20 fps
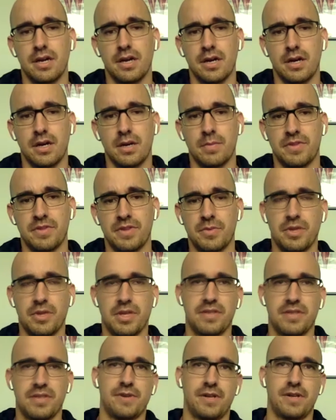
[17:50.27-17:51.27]
But then we
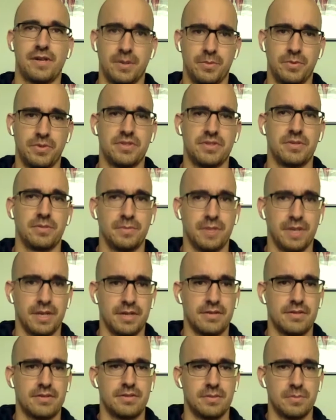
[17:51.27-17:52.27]
like to follow it up with some
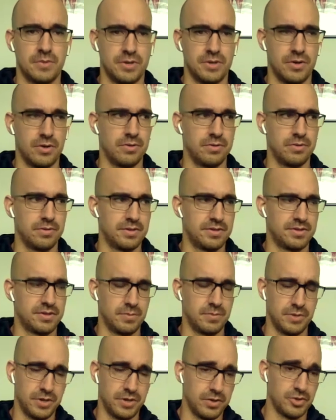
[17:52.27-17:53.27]

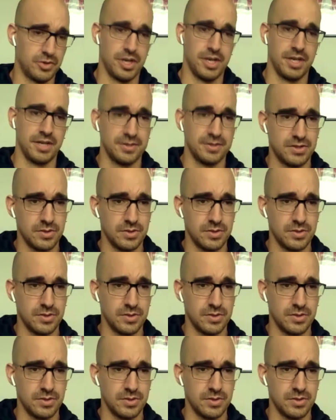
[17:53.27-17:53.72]
neuro training.